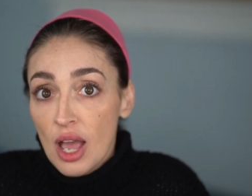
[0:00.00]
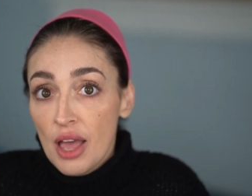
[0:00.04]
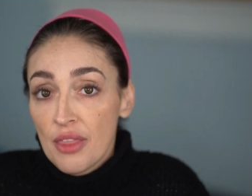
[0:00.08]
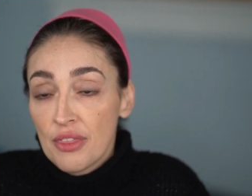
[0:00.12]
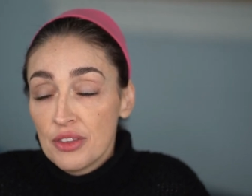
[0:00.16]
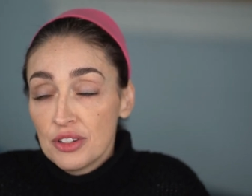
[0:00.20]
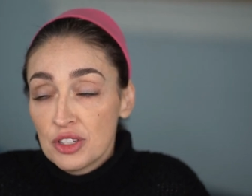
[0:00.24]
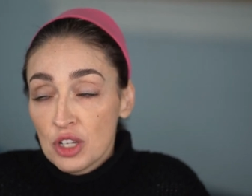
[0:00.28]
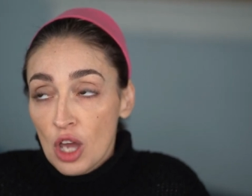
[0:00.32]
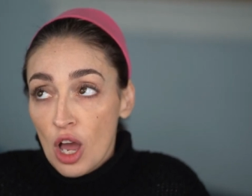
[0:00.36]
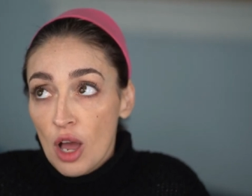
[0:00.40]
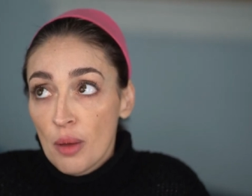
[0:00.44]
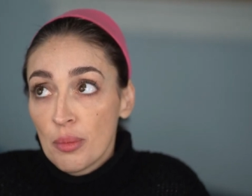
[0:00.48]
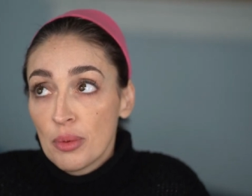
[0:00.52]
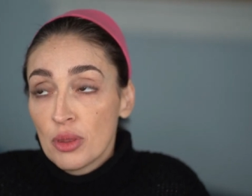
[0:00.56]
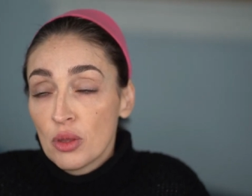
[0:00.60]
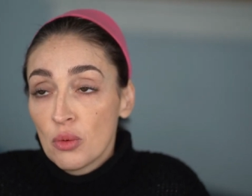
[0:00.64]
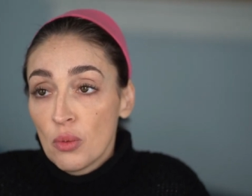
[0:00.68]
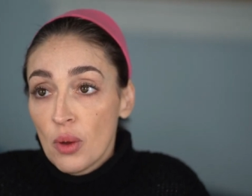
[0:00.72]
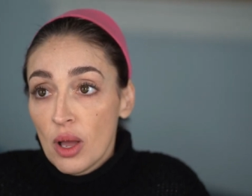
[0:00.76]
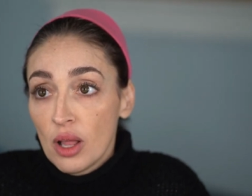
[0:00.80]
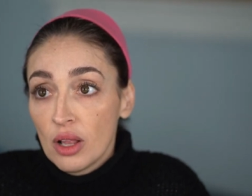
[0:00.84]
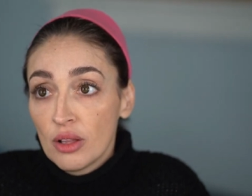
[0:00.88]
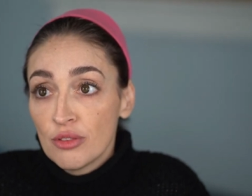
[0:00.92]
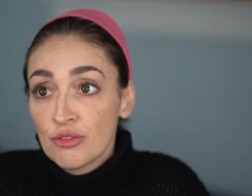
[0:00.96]
at the top of the
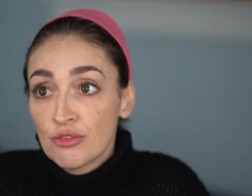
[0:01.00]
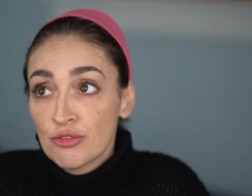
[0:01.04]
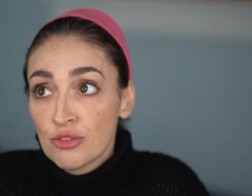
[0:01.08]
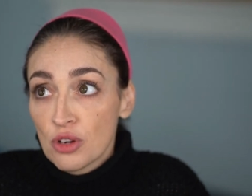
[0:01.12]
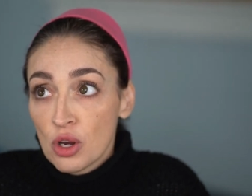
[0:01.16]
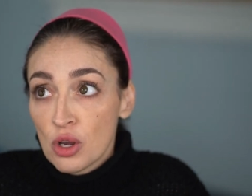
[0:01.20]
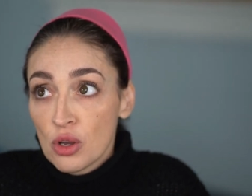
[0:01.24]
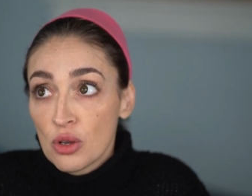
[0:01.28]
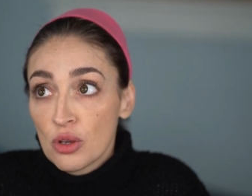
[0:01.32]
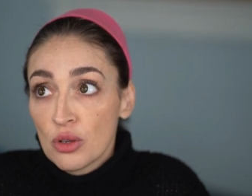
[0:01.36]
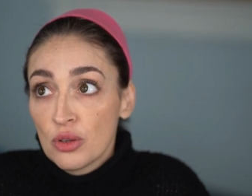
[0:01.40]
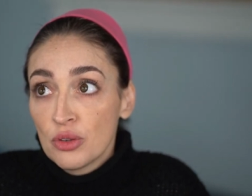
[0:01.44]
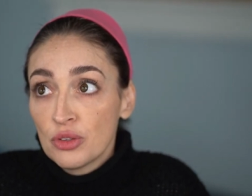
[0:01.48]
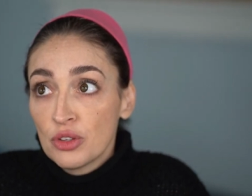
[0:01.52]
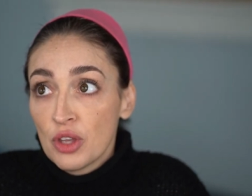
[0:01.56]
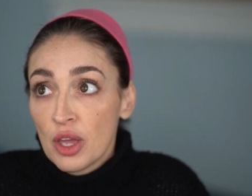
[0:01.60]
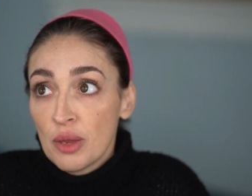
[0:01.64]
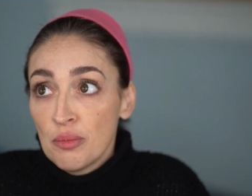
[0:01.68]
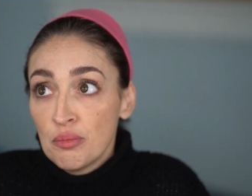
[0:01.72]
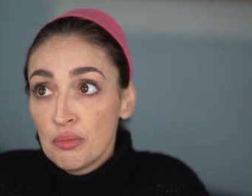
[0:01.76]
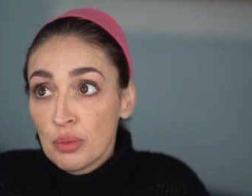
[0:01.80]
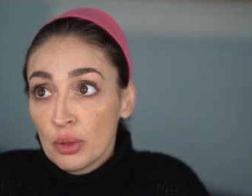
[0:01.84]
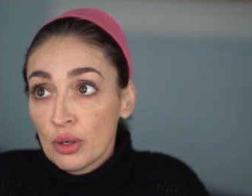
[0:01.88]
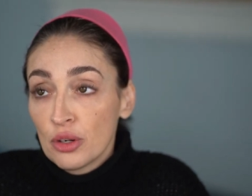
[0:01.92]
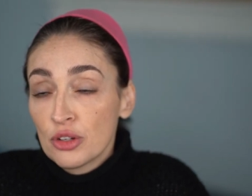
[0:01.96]
well it froze
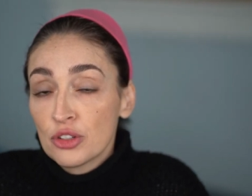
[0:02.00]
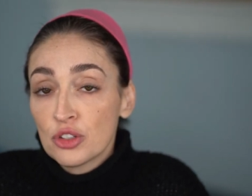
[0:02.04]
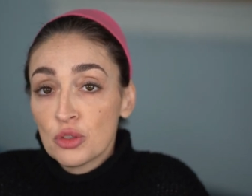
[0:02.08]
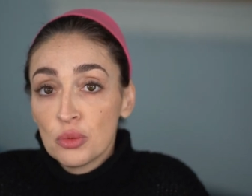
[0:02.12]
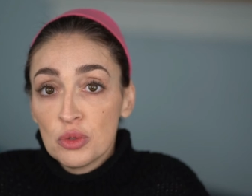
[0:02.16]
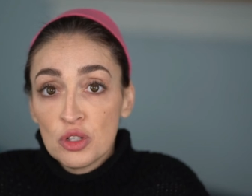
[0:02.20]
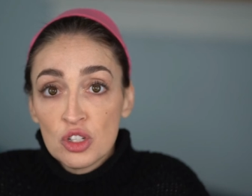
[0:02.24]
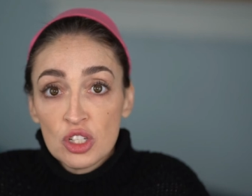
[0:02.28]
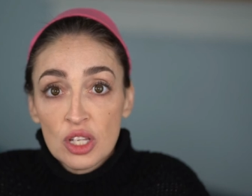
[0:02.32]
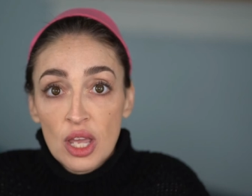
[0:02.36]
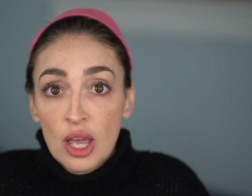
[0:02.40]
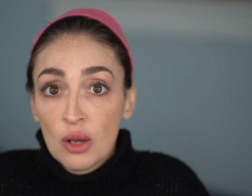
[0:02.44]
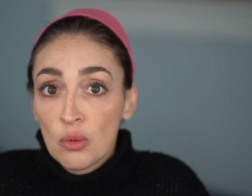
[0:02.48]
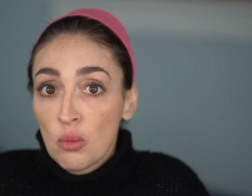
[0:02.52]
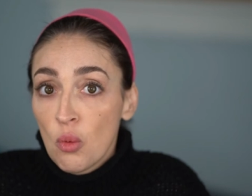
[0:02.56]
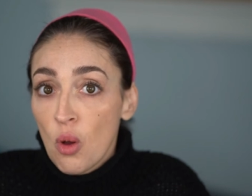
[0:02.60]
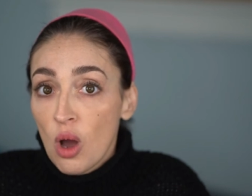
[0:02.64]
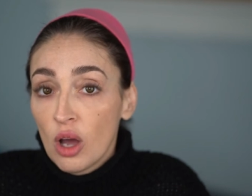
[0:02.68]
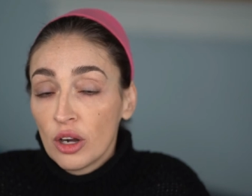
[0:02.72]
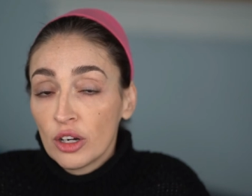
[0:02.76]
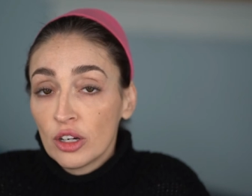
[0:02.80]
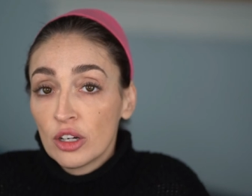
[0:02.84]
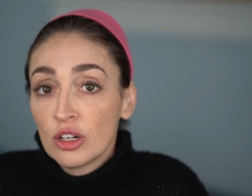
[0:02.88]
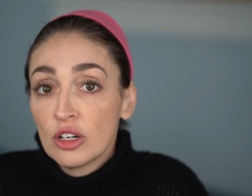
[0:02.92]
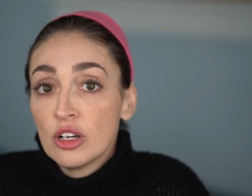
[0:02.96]
and burst so we just had
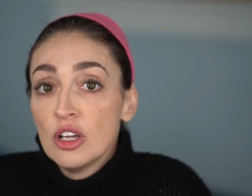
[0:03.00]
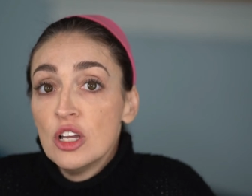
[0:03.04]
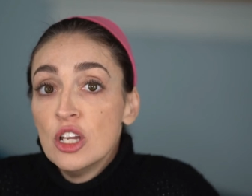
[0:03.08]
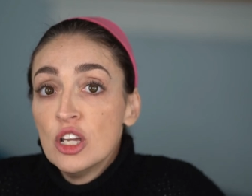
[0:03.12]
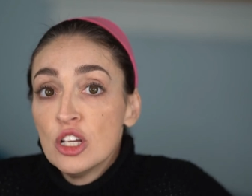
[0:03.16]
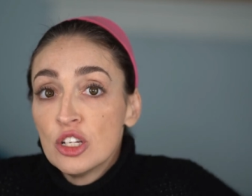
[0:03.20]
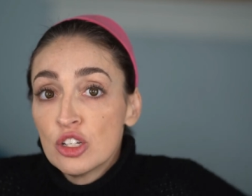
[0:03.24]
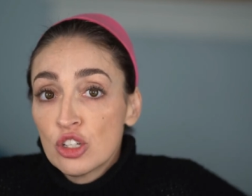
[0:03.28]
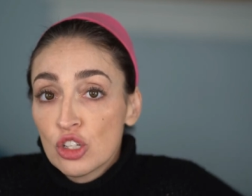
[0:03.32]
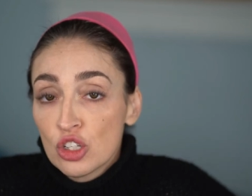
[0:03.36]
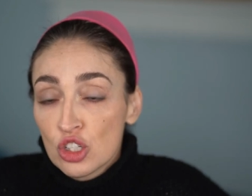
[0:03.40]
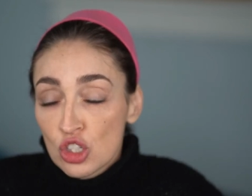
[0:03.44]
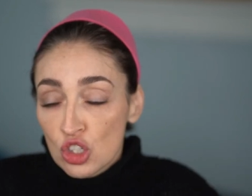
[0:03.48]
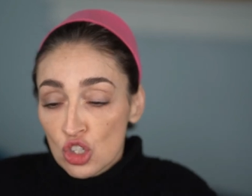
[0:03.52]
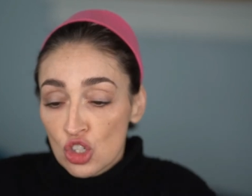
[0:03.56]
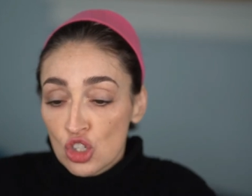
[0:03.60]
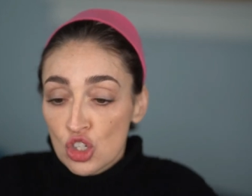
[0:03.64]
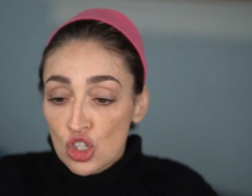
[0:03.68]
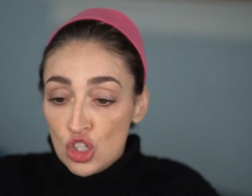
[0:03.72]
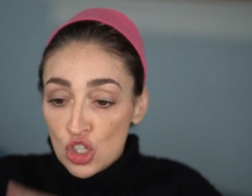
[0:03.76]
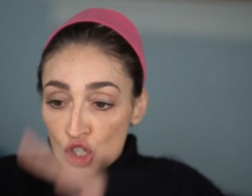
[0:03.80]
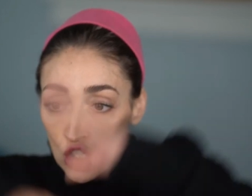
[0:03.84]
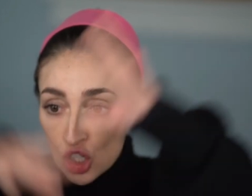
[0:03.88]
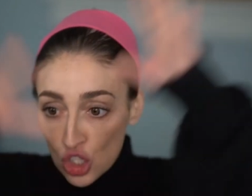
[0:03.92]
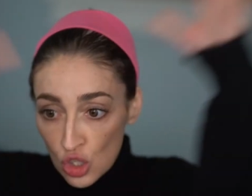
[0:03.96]
water just
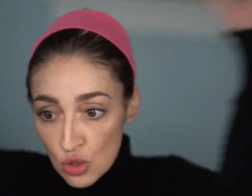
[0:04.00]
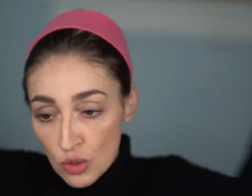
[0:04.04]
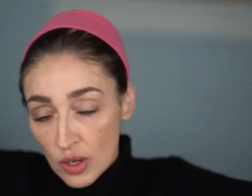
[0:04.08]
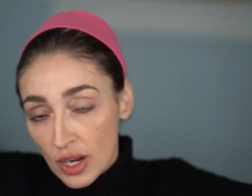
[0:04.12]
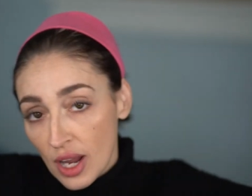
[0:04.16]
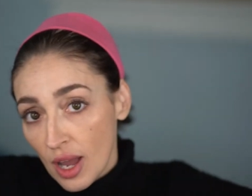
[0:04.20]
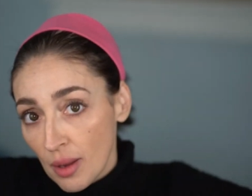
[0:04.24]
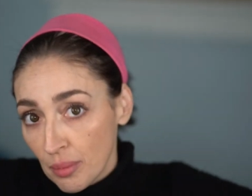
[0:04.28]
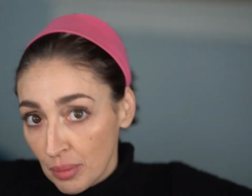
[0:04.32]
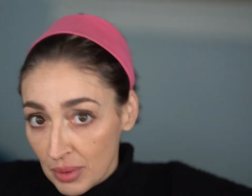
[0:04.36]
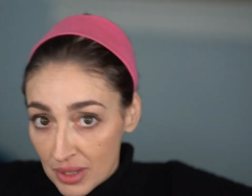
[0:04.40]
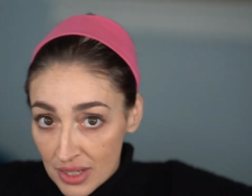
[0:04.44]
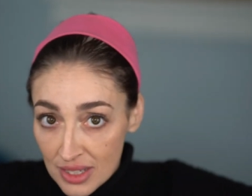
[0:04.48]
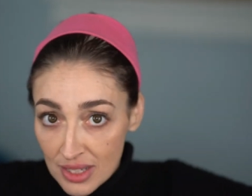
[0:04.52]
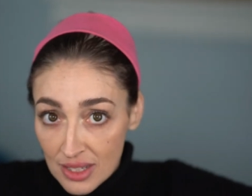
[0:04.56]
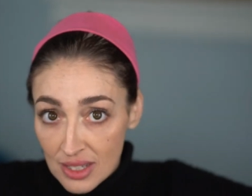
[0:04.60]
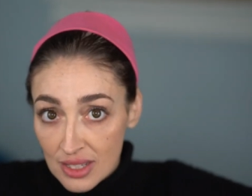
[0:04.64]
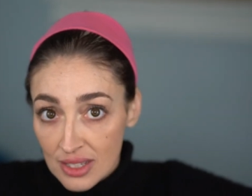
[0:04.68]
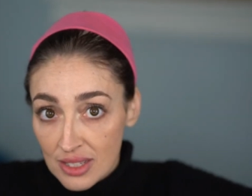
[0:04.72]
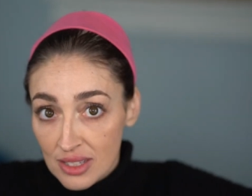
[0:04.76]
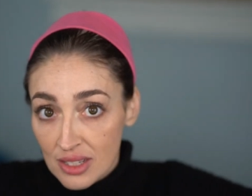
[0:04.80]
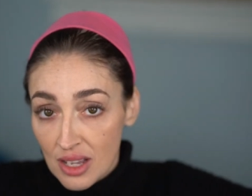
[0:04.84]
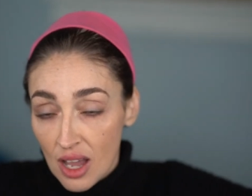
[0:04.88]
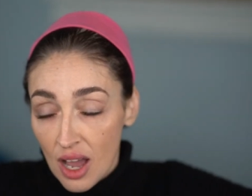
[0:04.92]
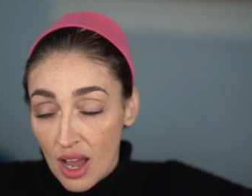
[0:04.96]
shooting up into the
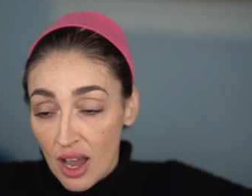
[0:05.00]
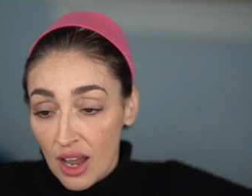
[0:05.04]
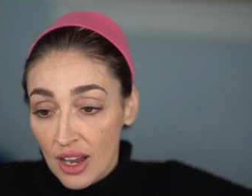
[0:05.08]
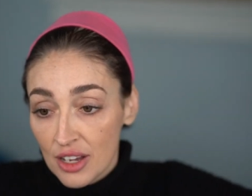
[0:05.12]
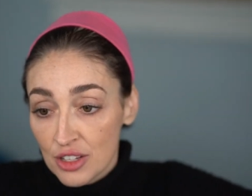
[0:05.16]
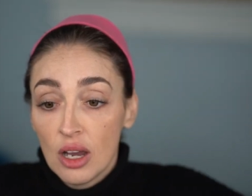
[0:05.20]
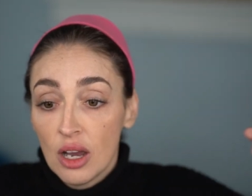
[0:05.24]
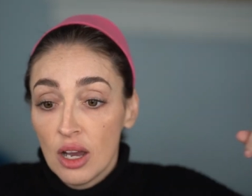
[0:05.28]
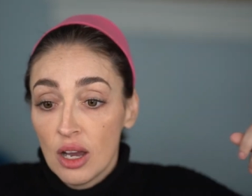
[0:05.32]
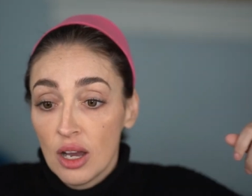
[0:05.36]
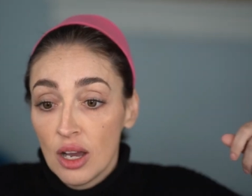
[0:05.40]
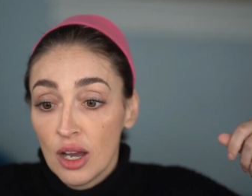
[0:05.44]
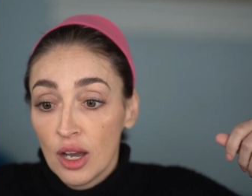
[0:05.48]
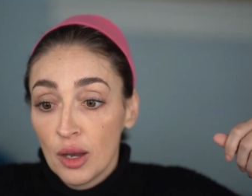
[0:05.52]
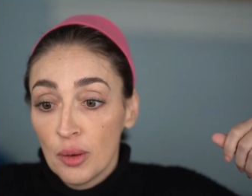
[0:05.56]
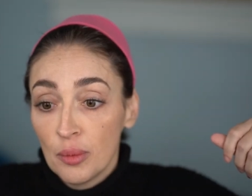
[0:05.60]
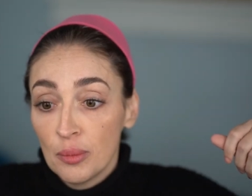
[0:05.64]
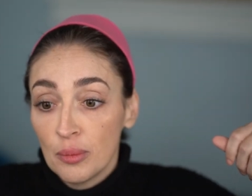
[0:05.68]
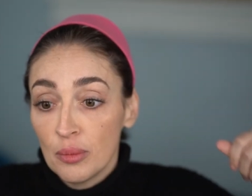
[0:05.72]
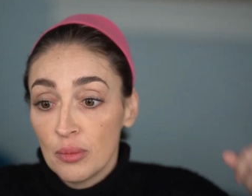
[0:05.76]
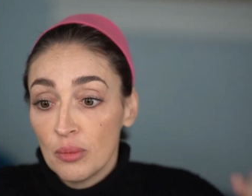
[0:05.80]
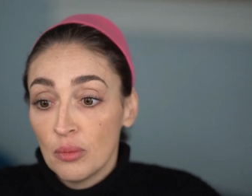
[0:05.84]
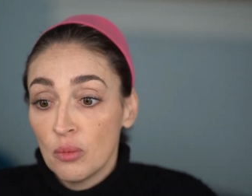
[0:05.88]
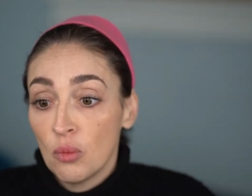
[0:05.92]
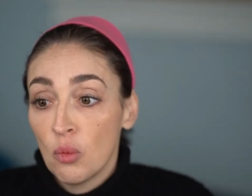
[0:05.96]
sky
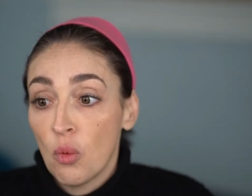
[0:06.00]
um,